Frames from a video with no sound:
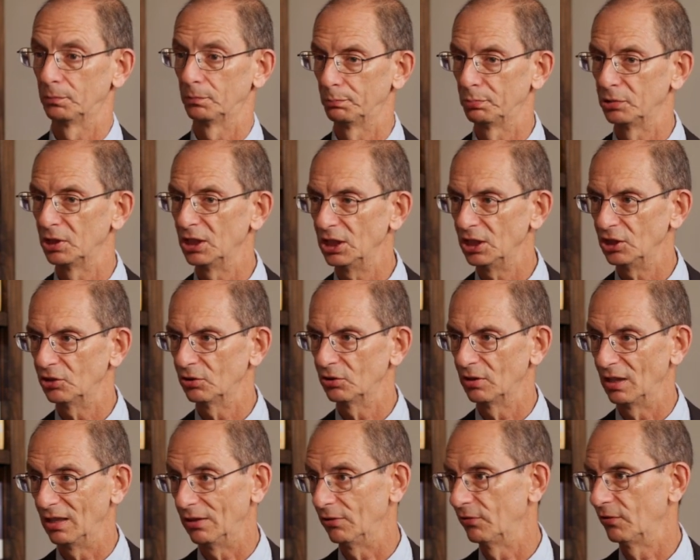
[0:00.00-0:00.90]

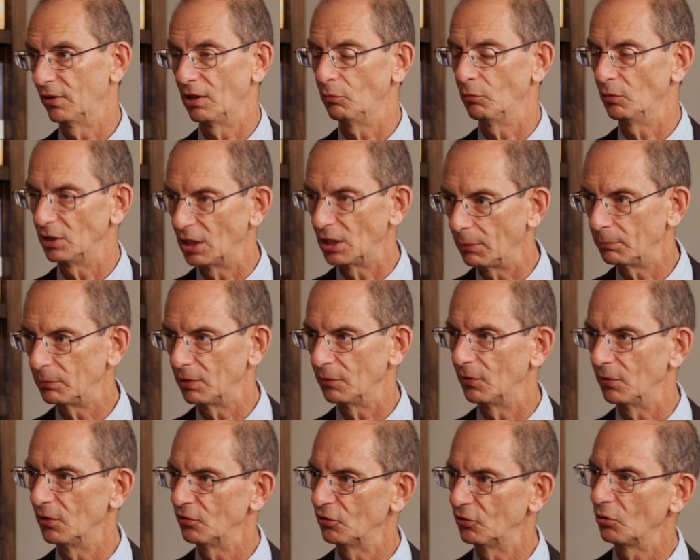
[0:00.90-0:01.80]
preach, they'll say
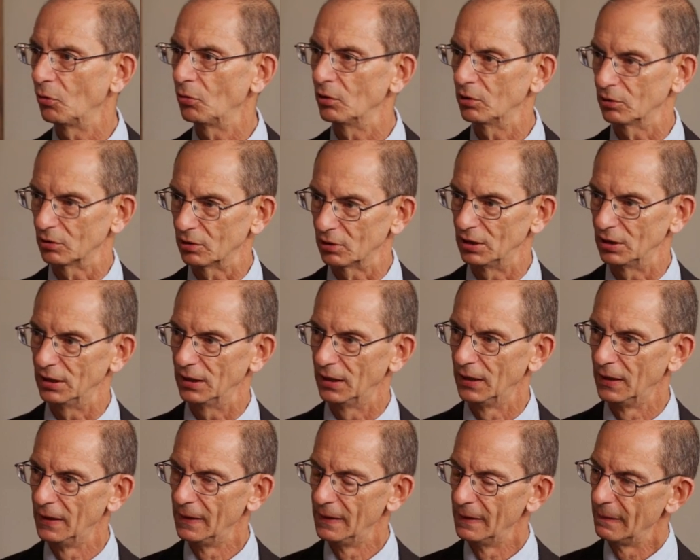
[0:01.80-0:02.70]
redemptive historically,
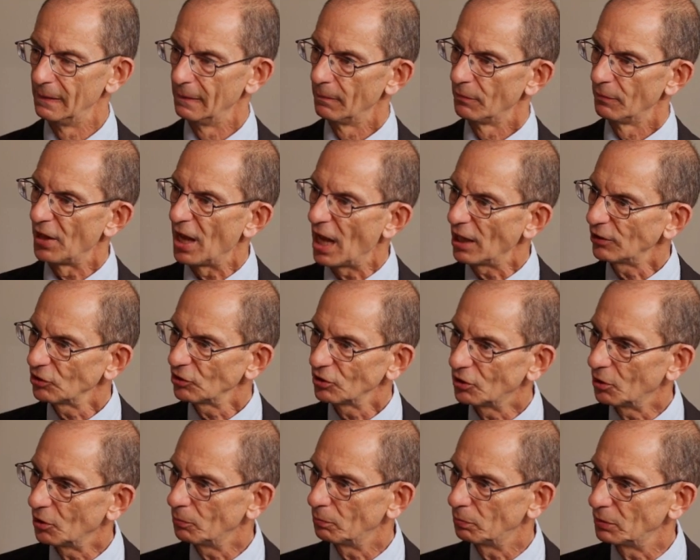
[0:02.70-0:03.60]
they
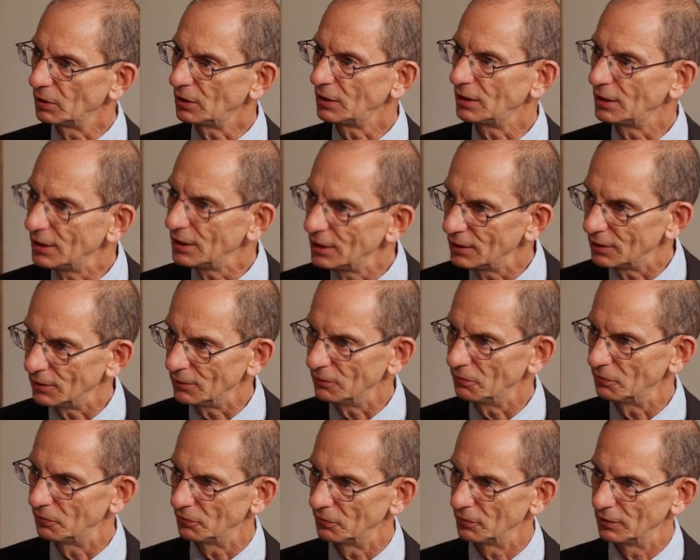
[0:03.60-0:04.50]
actually don't
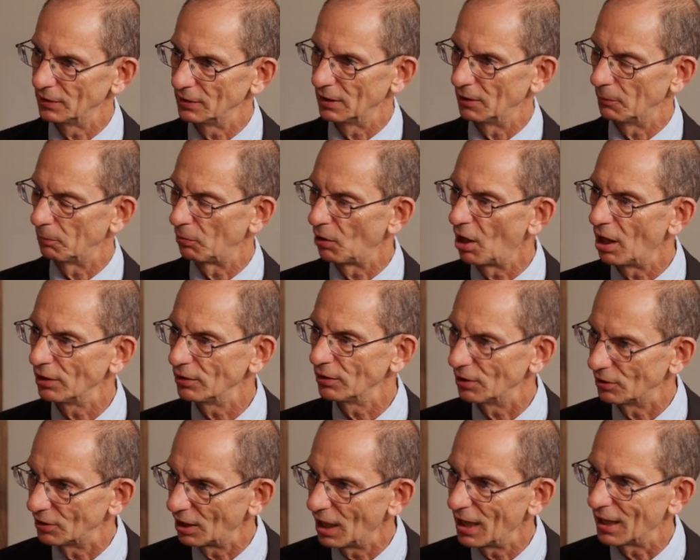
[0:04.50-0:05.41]
believe in applying
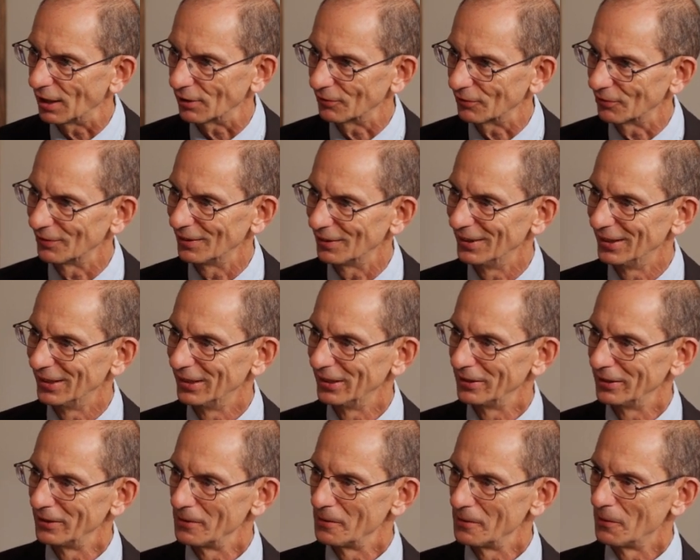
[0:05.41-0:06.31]
the text.
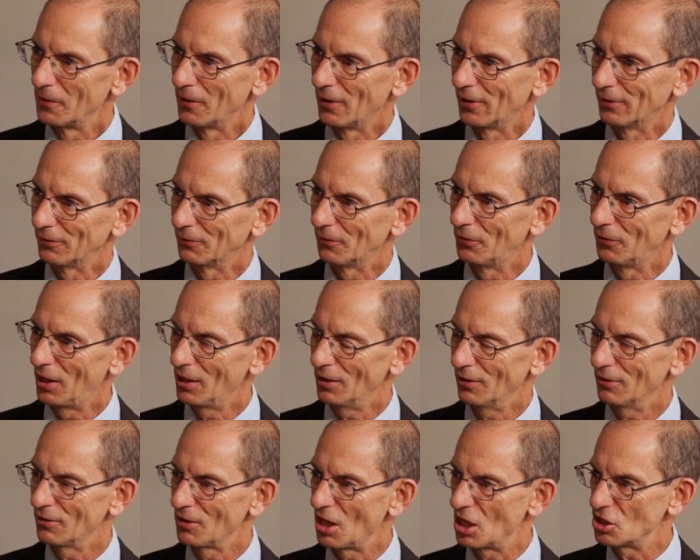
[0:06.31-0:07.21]
Uh,
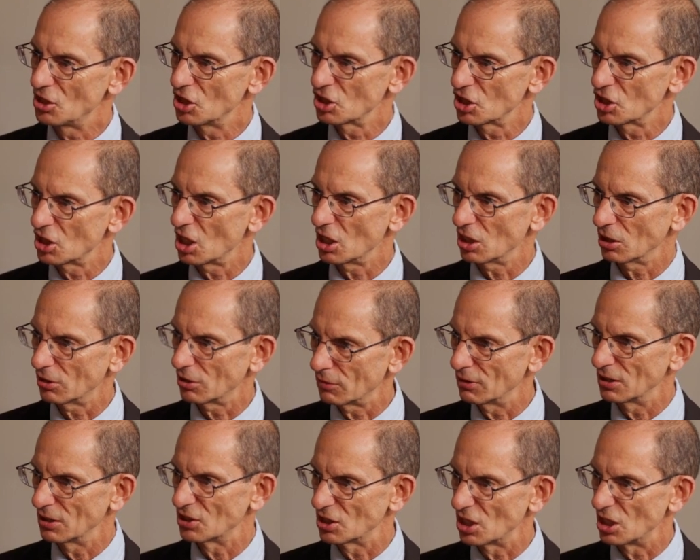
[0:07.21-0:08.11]
they, they just
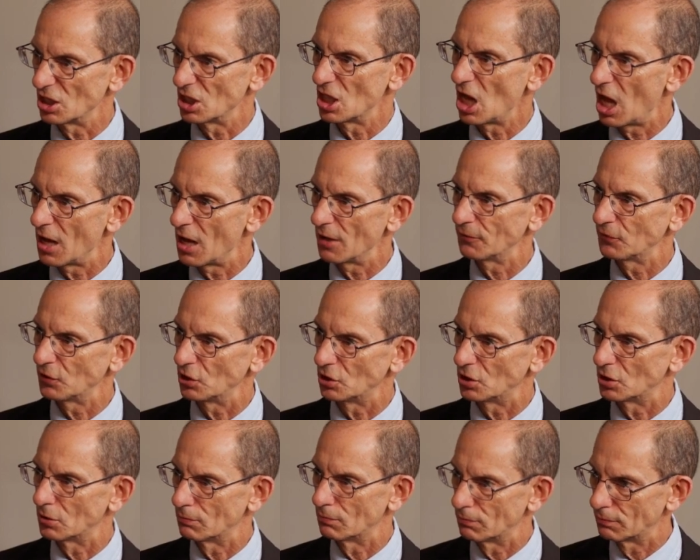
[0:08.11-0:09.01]
think it's enough
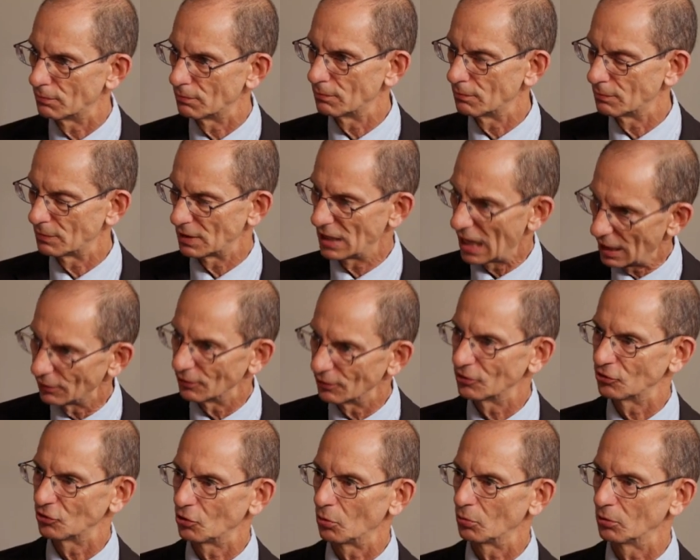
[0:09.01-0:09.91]
to tell
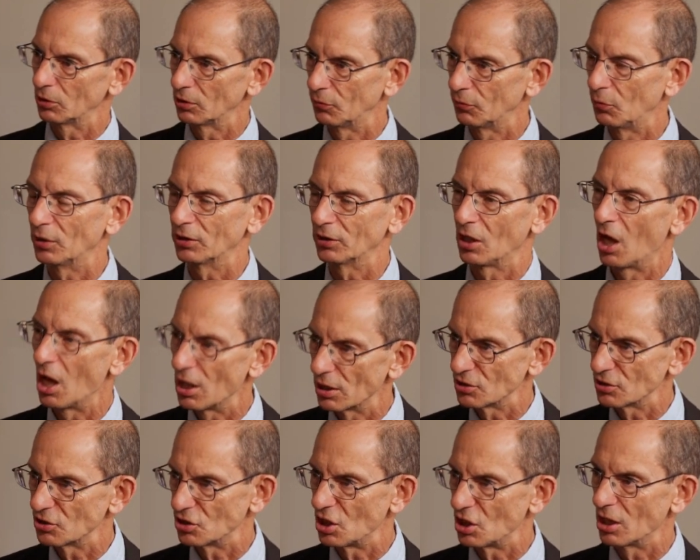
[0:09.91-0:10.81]
the story of what God
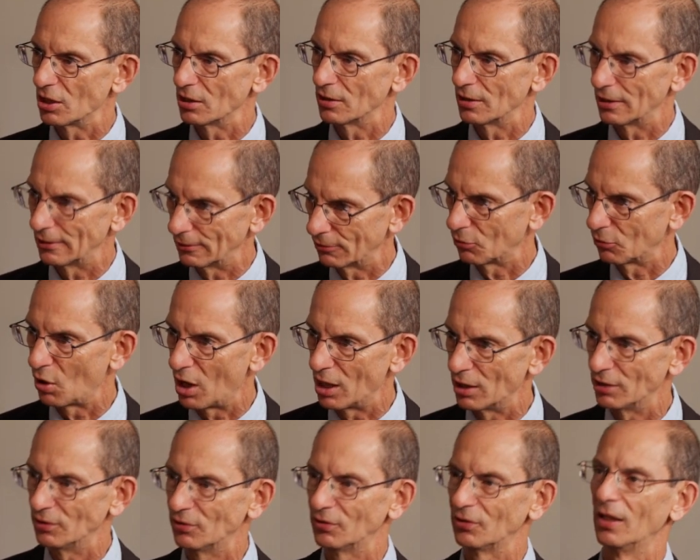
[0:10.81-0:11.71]
has done in
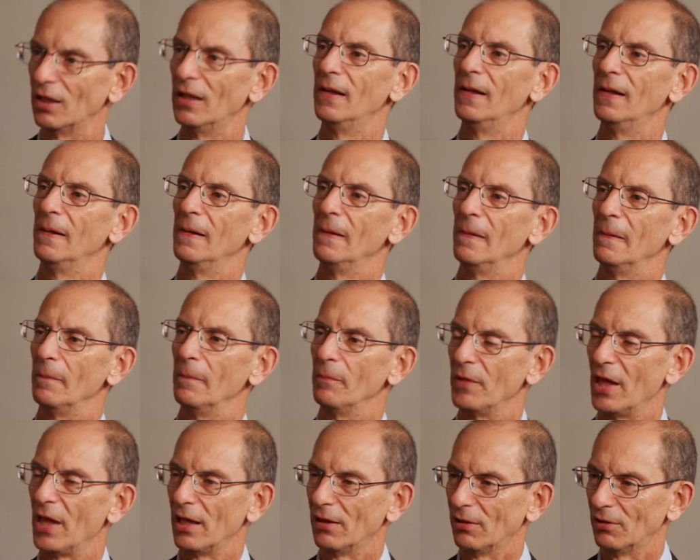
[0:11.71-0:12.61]
Christ.
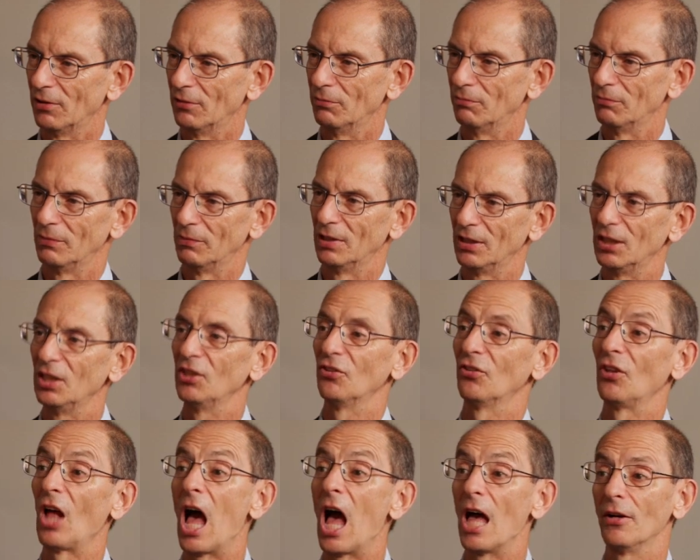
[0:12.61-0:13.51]
And at
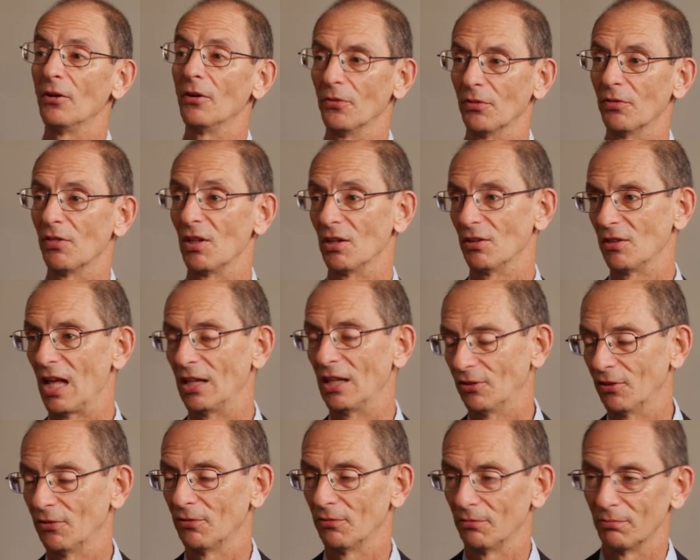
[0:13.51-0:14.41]
least I don't think
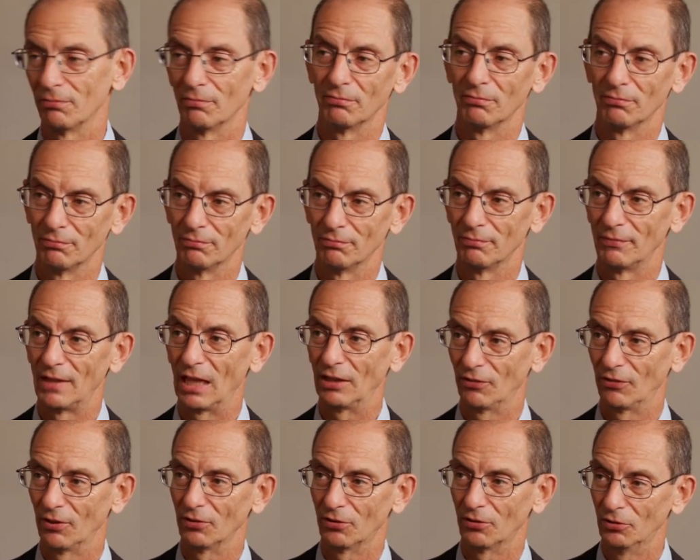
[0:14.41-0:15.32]
that's
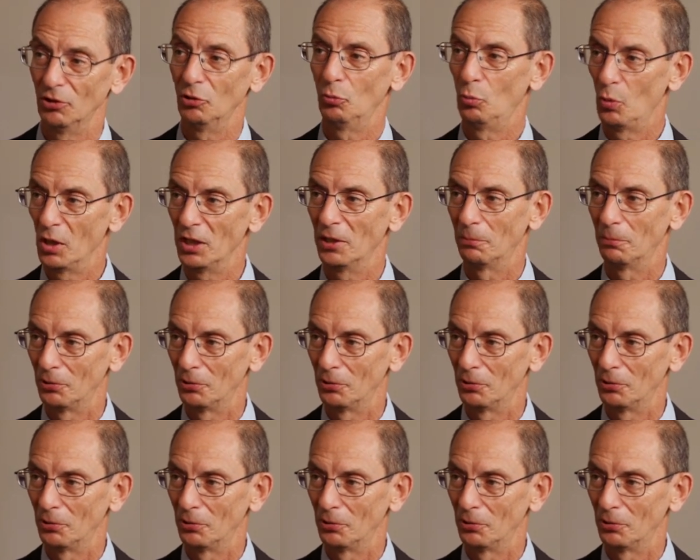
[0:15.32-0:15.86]
that's a good way to